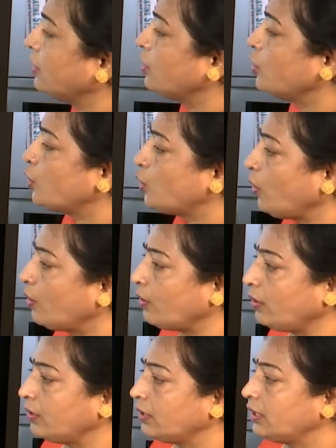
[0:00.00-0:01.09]
So,
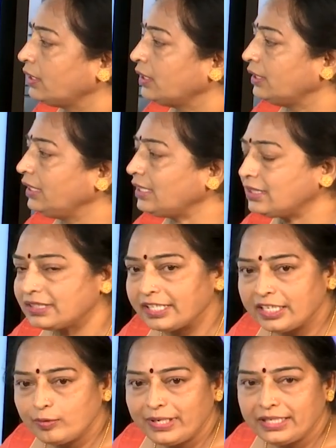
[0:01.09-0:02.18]
this
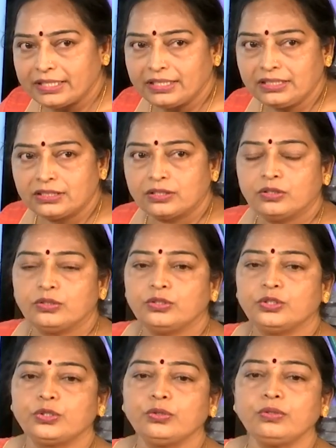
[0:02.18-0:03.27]
statement is
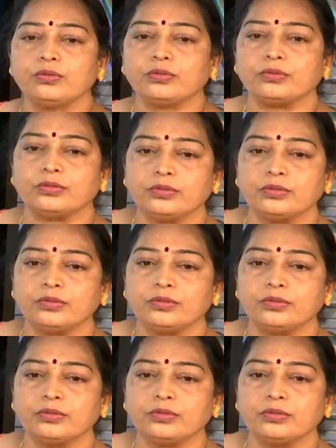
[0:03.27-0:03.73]
true.